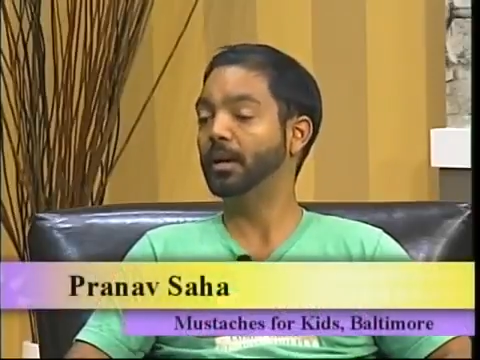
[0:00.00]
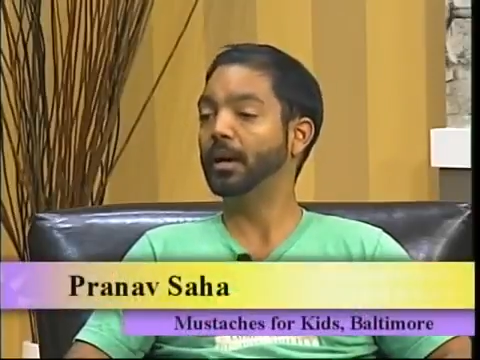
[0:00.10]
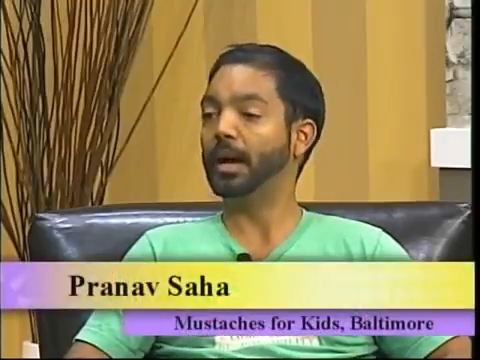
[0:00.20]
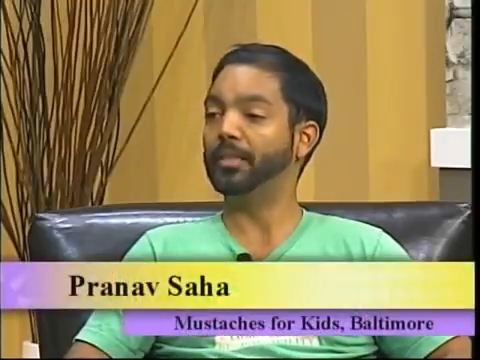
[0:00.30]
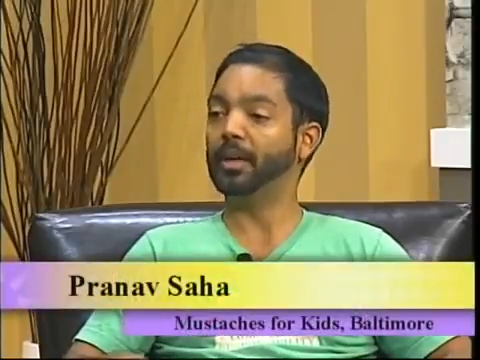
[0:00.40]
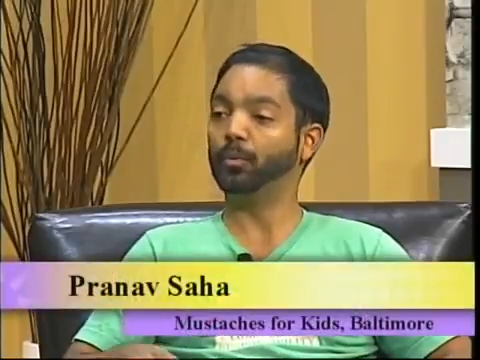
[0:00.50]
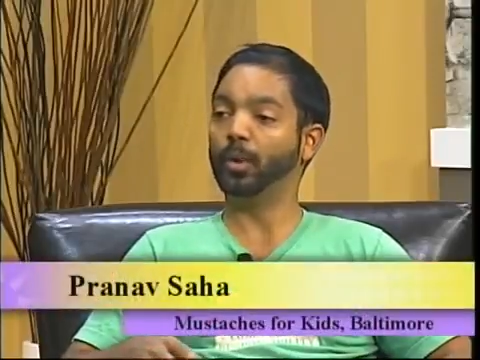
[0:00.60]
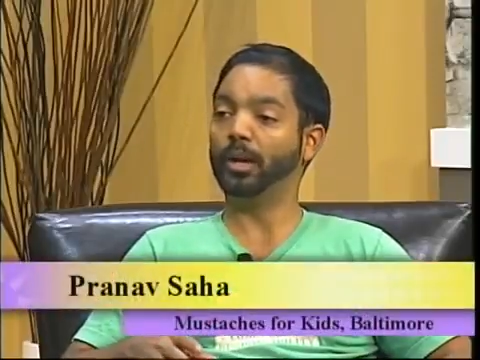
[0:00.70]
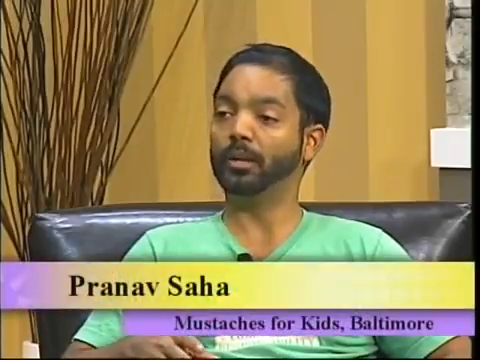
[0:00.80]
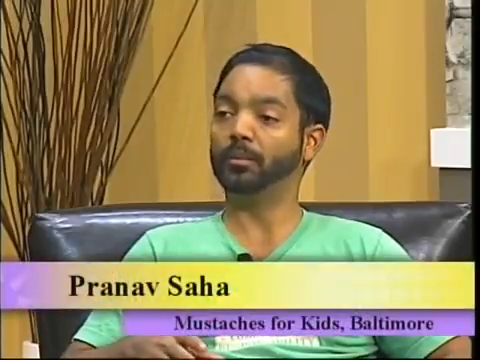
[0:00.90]
And then
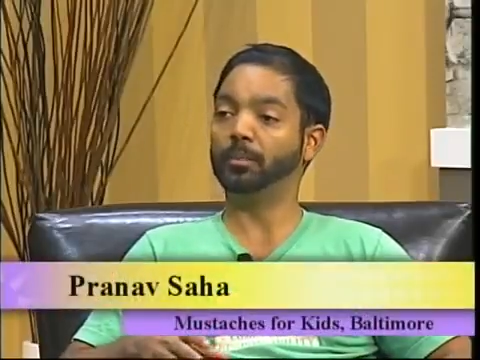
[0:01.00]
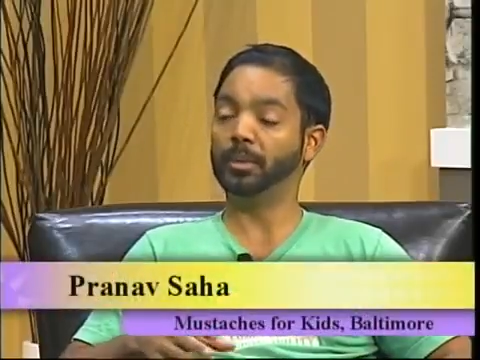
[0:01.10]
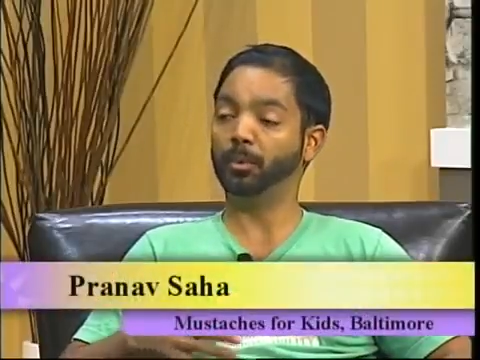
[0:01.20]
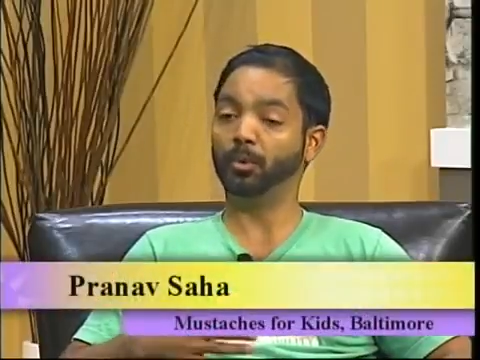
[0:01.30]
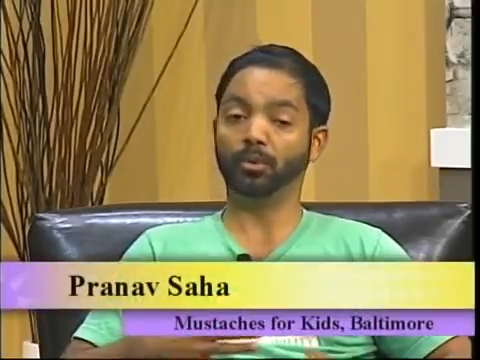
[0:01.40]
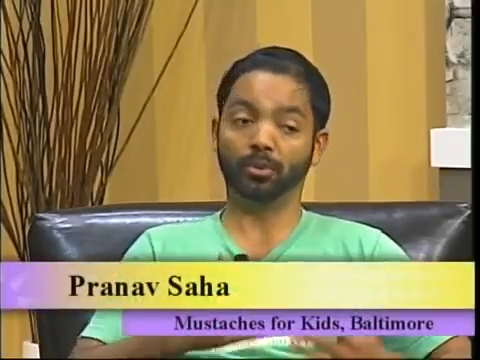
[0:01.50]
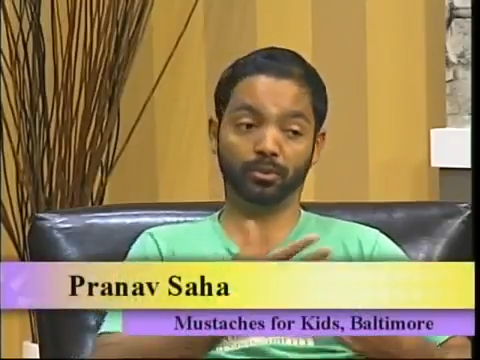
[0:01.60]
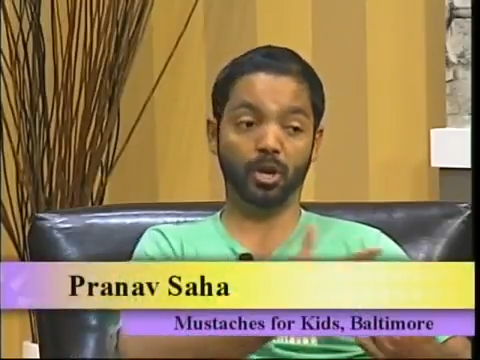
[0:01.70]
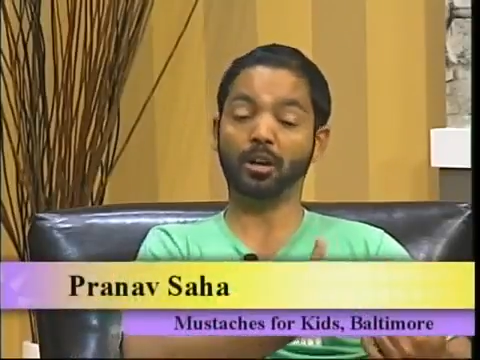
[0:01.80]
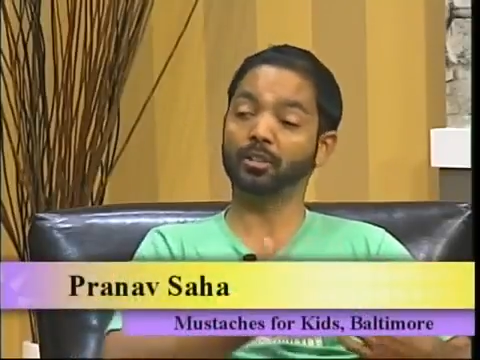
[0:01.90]
when people
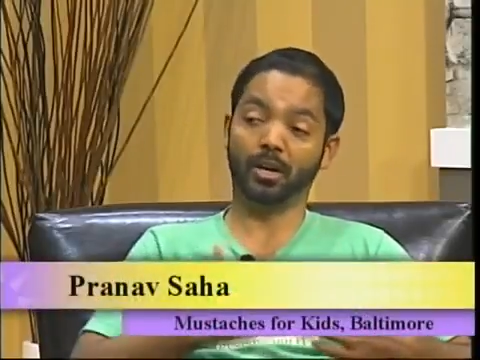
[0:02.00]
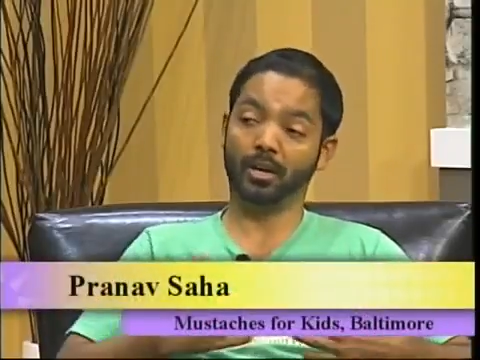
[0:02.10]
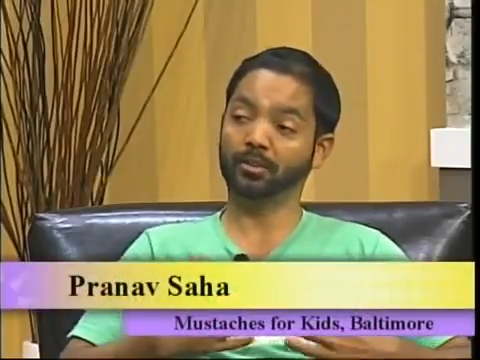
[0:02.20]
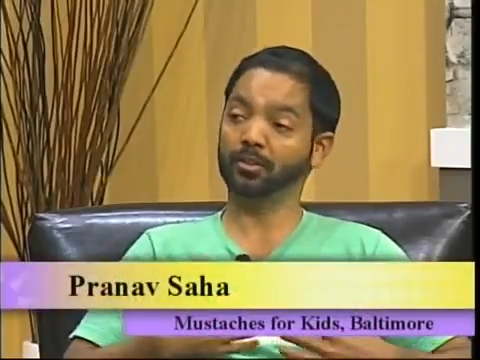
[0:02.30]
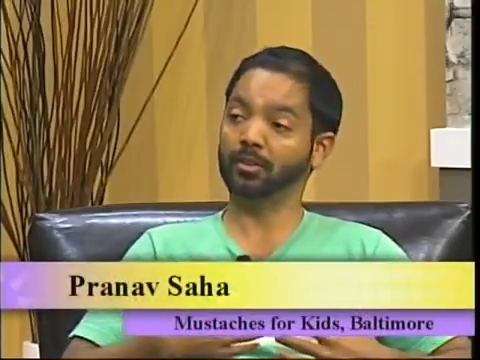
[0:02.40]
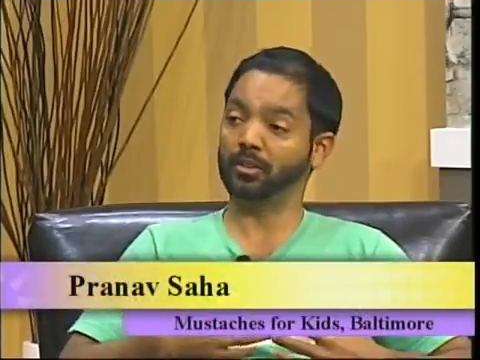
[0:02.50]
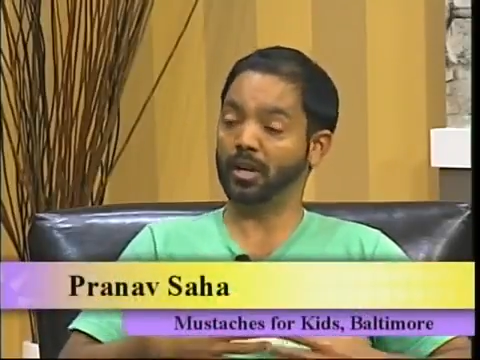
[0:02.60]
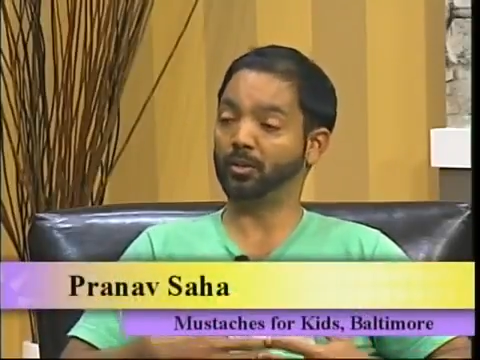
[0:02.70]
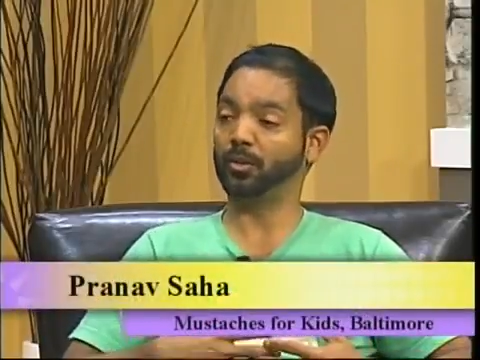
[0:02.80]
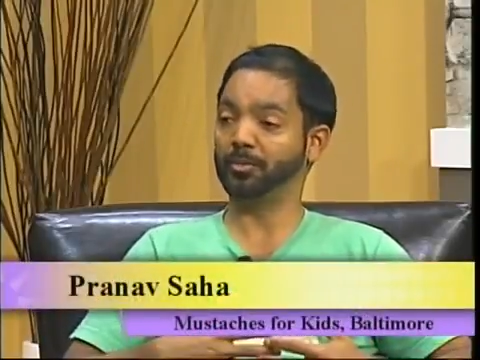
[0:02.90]
talk to us and
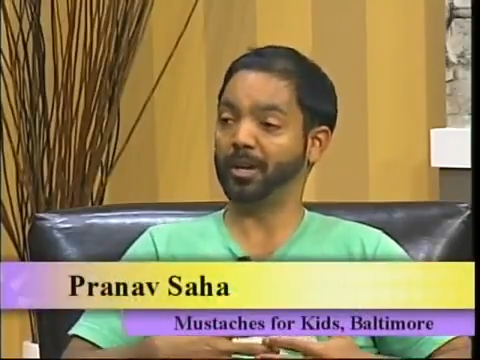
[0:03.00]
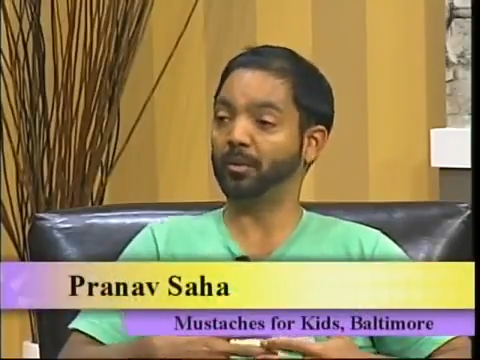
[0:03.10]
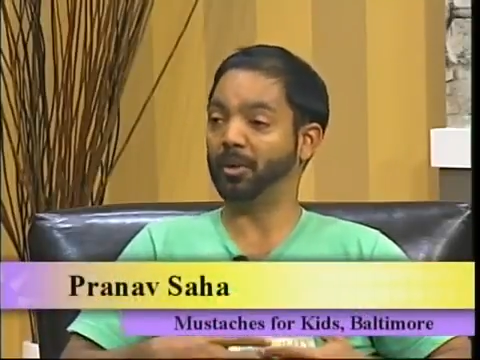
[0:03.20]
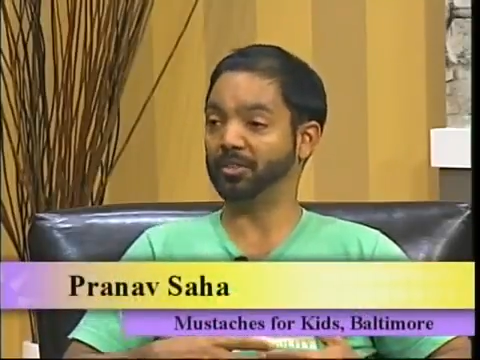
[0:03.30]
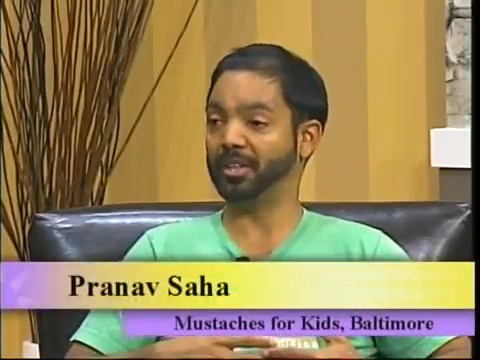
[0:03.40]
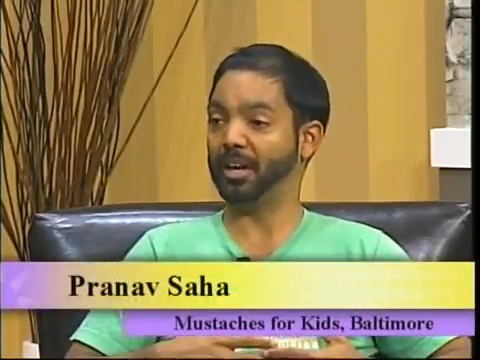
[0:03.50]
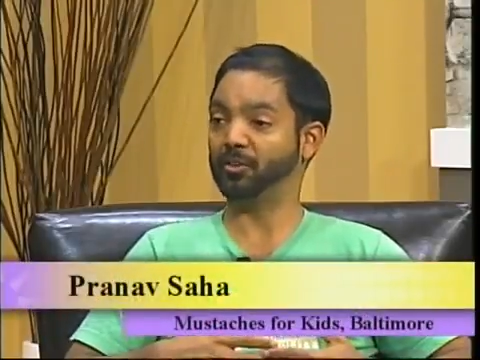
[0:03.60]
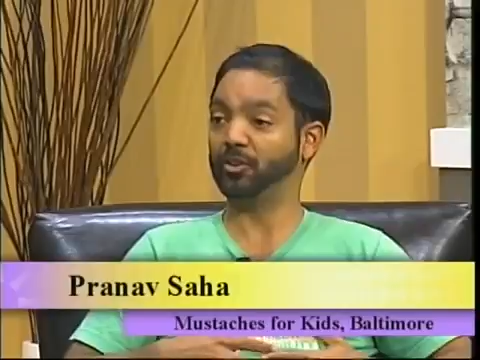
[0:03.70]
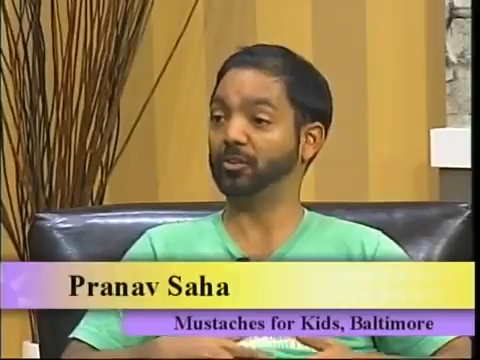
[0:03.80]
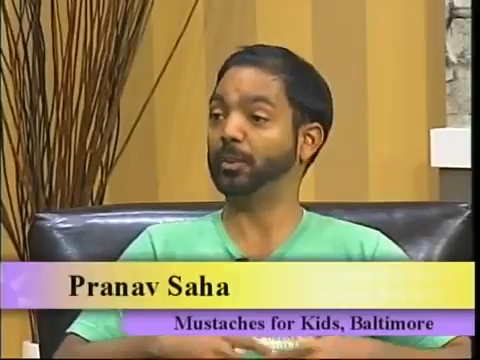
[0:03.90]
talk to us about our
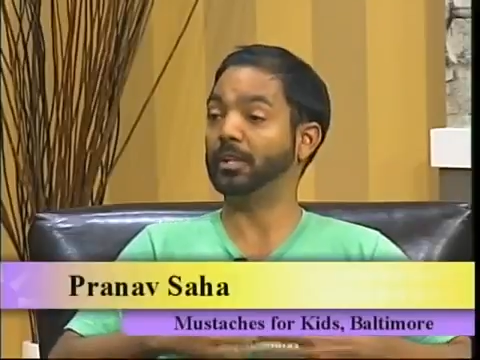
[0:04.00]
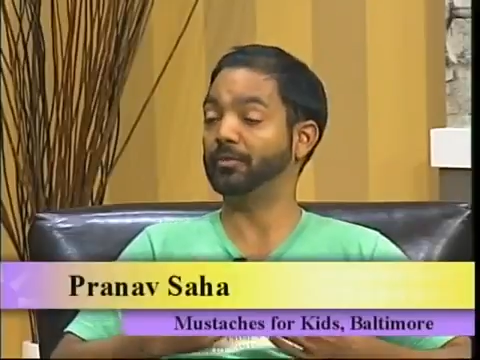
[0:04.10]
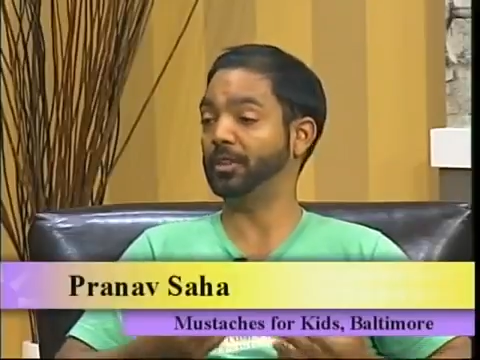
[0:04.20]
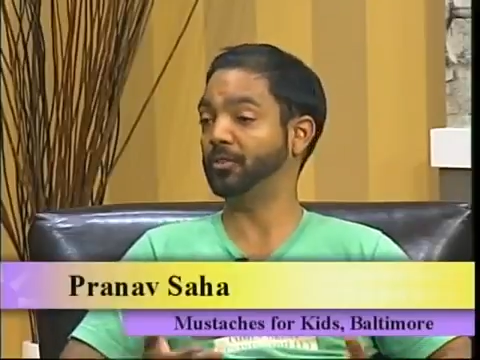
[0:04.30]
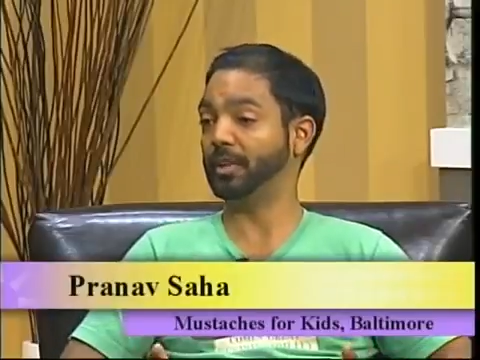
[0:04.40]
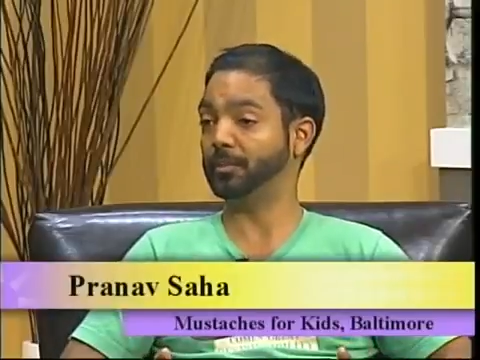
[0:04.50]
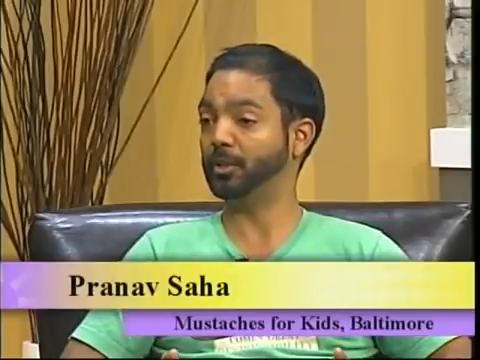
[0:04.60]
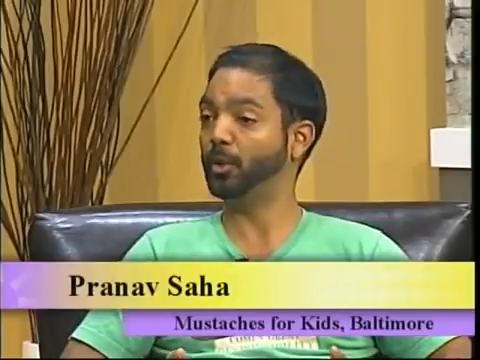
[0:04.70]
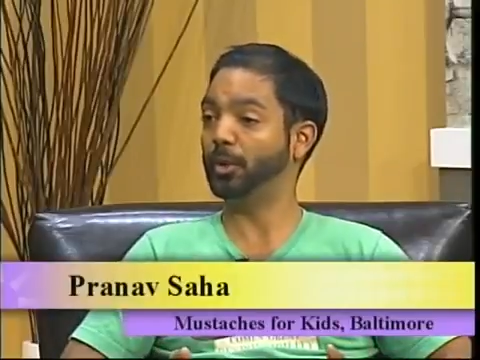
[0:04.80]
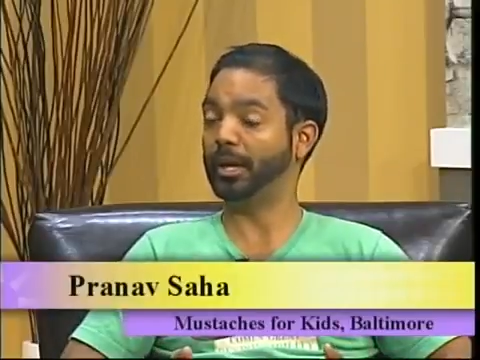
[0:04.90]
mustaches and we convince them to
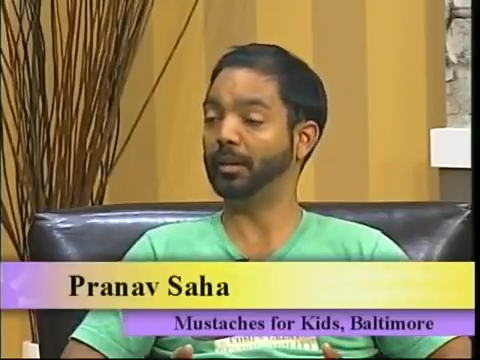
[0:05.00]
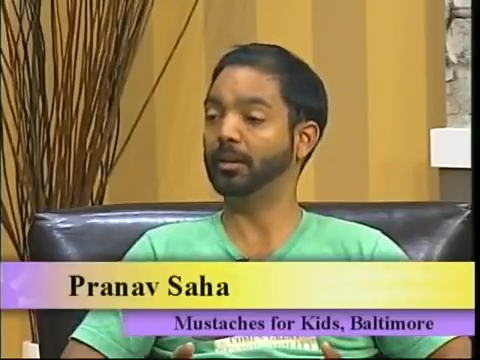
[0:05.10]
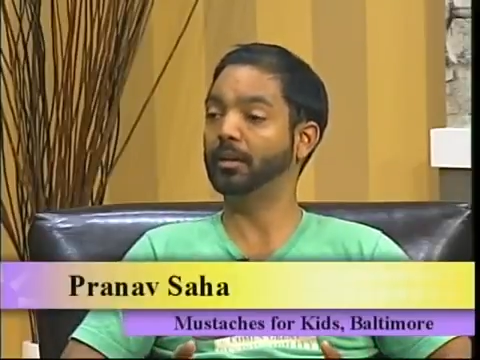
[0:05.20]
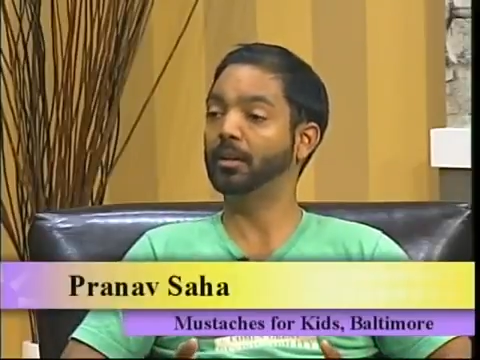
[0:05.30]
donate,